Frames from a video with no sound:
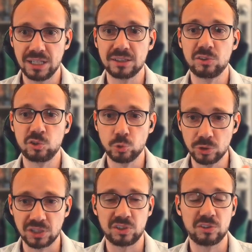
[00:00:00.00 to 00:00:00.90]
And as
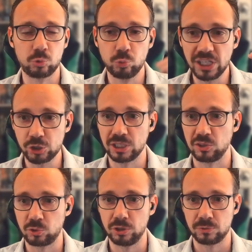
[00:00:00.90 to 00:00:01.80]
soon as it's reaching a
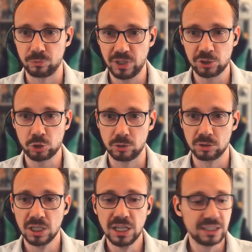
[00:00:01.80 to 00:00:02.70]
certain threshold,
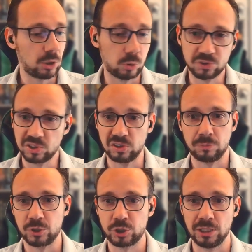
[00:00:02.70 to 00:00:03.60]
the whole
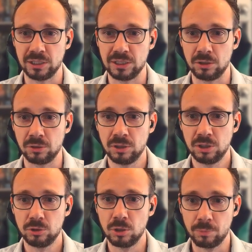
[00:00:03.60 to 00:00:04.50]
system is shutting down,
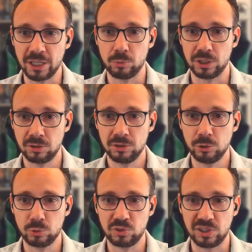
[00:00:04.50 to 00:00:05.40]
no matter what,
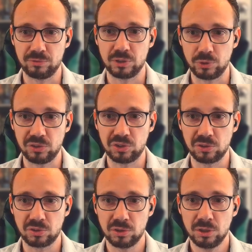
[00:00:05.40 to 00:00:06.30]
due to safety
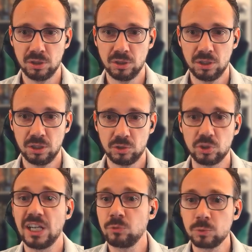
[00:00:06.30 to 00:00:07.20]
reasons. So
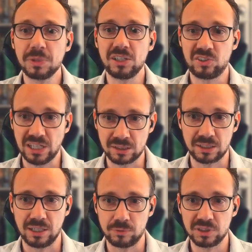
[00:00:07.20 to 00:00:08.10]
that would be the second
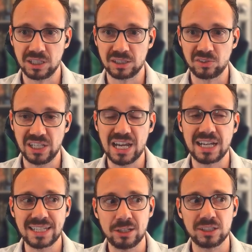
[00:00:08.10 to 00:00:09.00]
level that I say I
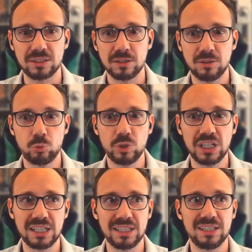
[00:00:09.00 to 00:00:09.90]
cannot
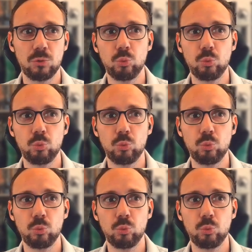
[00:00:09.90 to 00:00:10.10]
really